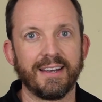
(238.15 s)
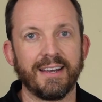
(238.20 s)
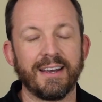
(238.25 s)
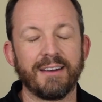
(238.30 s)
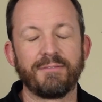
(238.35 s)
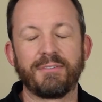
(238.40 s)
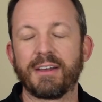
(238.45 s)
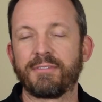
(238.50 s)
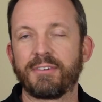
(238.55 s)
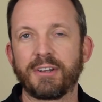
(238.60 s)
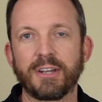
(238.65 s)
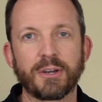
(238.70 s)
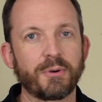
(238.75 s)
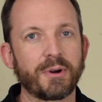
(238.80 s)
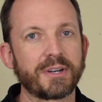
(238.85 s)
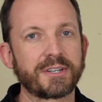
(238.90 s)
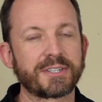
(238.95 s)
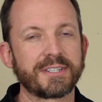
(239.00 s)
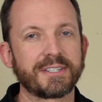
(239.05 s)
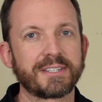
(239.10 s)
If you have any
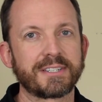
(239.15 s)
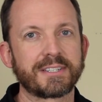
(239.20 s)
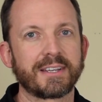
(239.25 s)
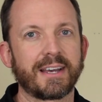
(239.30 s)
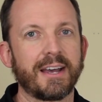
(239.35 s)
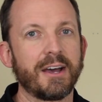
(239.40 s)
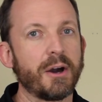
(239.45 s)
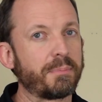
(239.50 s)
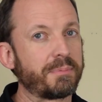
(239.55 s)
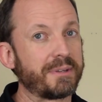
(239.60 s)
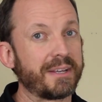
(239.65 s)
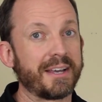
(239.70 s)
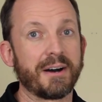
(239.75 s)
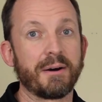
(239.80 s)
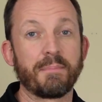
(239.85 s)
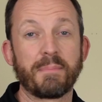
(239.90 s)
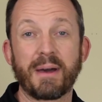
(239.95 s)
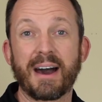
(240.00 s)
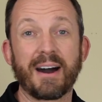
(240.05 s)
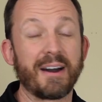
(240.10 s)
questions, I hope to
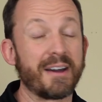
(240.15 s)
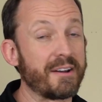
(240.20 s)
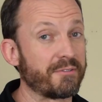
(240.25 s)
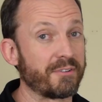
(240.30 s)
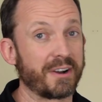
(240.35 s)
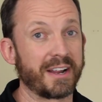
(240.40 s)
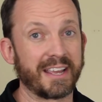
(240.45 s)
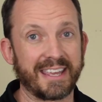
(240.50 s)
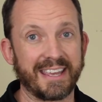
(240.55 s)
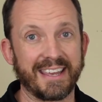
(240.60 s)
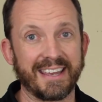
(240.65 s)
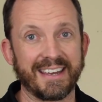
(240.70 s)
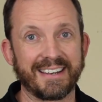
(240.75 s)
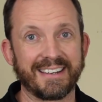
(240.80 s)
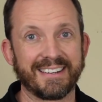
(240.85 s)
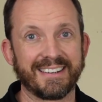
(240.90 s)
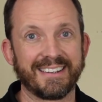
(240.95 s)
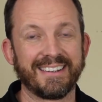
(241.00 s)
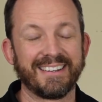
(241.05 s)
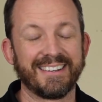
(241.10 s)
help however I can.
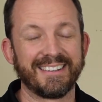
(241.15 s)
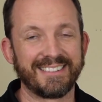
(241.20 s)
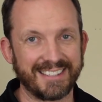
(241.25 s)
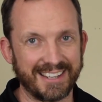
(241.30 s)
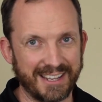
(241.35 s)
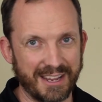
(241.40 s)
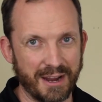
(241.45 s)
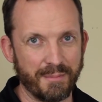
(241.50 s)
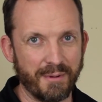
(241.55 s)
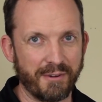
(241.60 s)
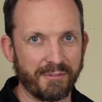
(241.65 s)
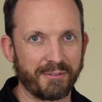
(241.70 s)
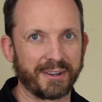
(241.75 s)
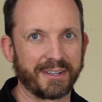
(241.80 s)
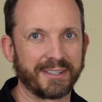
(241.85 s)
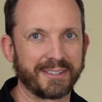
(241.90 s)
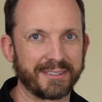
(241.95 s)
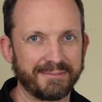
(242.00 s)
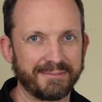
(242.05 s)
Take care, my friend.